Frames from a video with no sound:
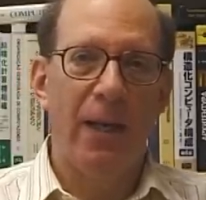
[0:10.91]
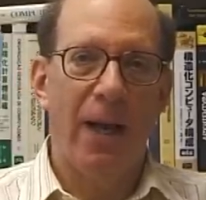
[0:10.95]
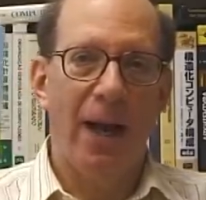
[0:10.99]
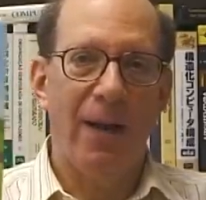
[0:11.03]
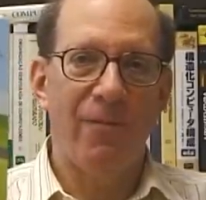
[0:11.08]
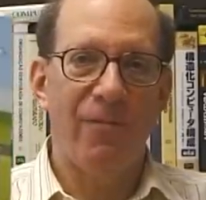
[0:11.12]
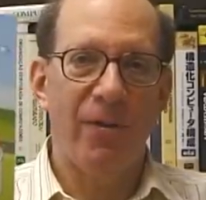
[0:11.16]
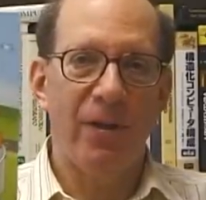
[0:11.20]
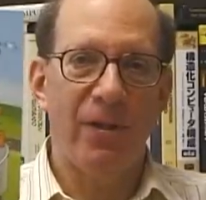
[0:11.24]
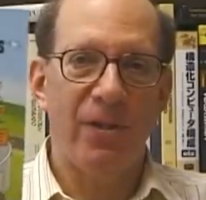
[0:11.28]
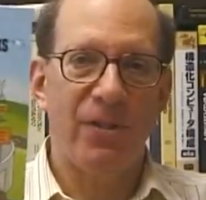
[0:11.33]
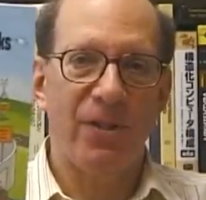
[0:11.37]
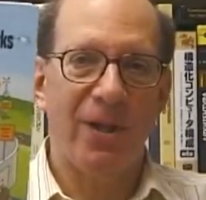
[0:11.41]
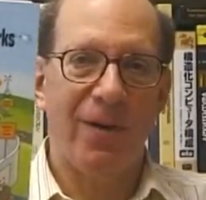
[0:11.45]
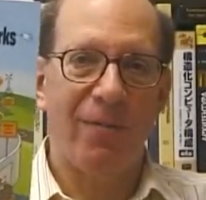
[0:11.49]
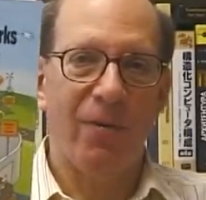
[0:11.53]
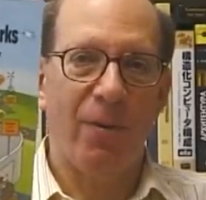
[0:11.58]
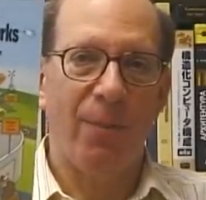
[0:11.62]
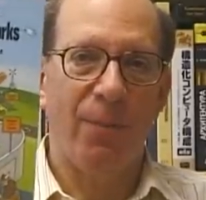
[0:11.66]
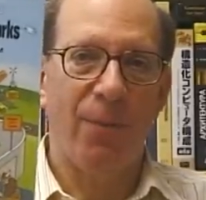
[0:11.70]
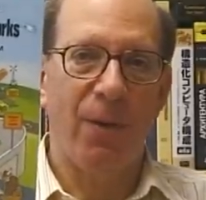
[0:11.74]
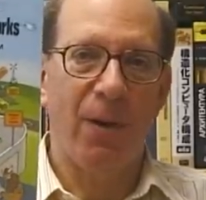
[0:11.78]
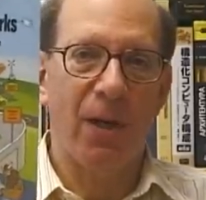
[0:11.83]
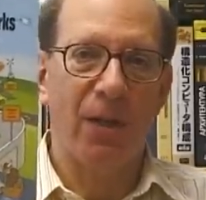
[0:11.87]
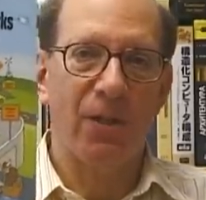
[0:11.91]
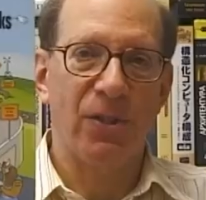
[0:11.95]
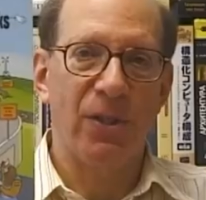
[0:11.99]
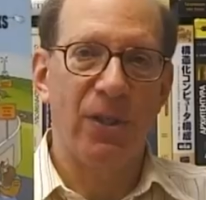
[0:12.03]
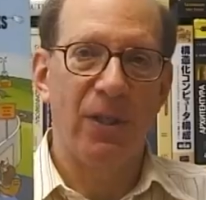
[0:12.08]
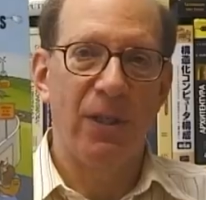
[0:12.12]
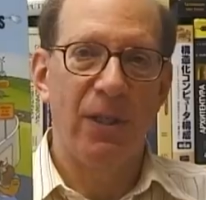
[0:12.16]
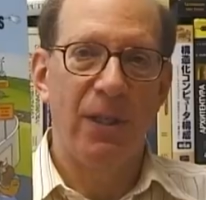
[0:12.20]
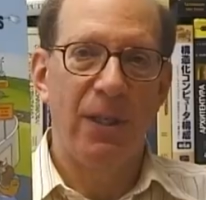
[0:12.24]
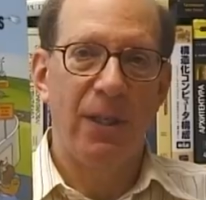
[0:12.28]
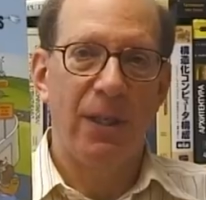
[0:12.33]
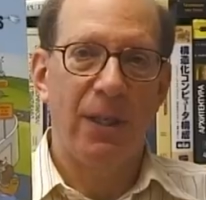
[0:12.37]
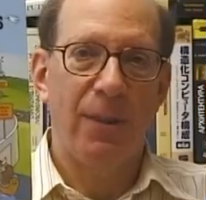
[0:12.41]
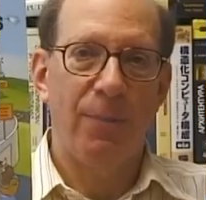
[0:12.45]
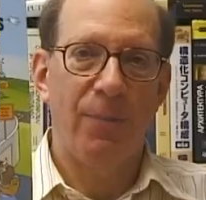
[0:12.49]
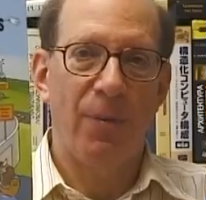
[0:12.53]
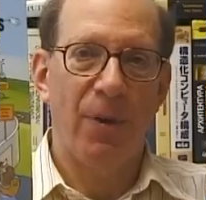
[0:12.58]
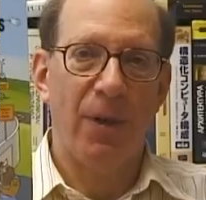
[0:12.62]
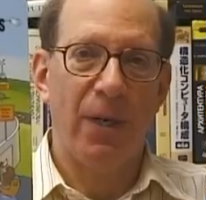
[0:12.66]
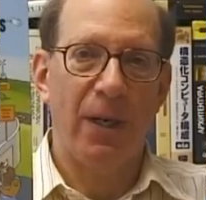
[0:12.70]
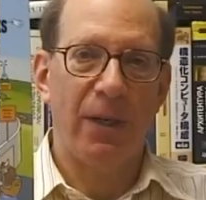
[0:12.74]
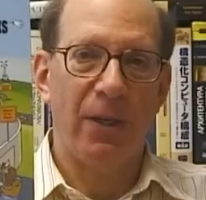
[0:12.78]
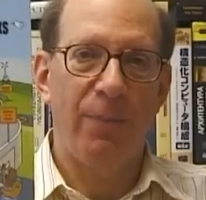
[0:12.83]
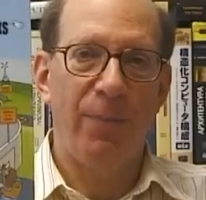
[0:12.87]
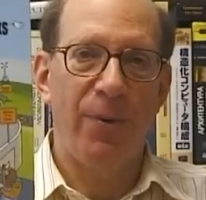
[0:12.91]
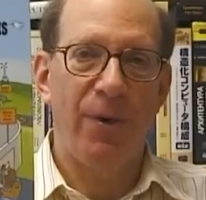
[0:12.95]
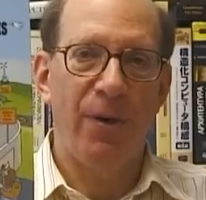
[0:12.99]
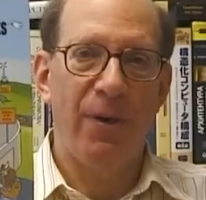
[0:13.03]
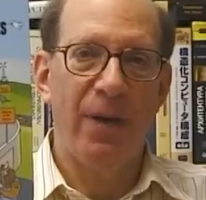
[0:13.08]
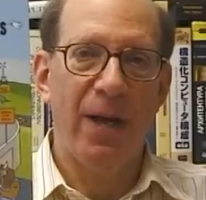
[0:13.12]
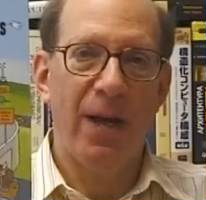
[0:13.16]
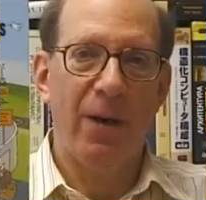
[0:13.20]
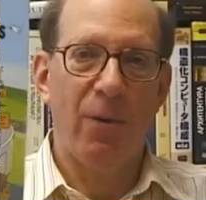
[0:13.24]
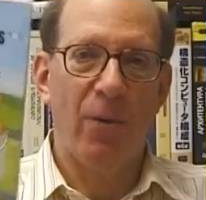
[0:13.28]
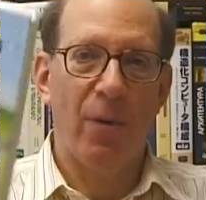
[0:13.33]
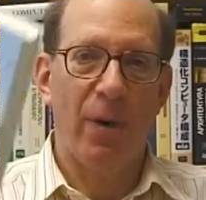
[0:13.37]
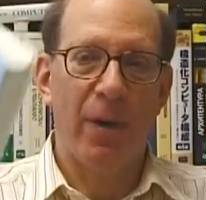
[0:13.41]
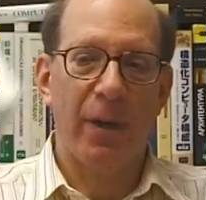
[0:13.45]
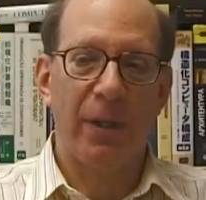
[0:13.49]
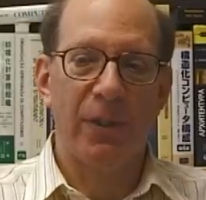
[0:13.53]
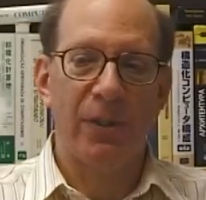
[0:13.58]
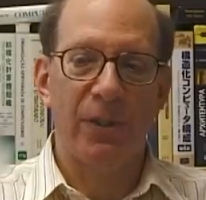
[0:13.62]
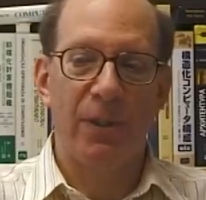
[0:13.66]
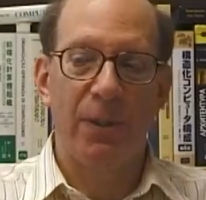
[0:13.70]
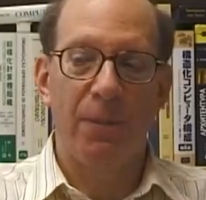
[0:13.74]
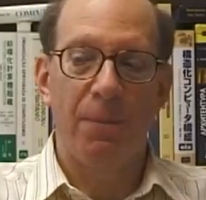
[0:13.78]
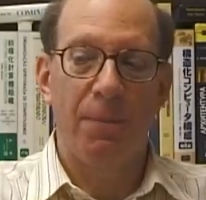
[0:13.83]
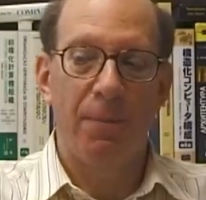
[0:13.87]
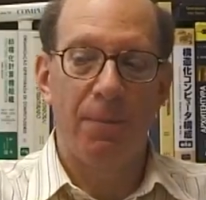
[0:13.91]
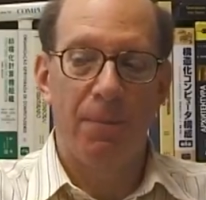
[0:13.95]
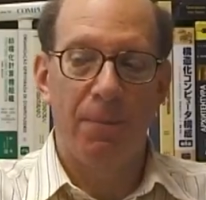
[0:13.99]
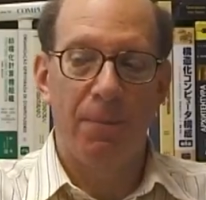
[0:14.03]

I've written several books a book on computer networks,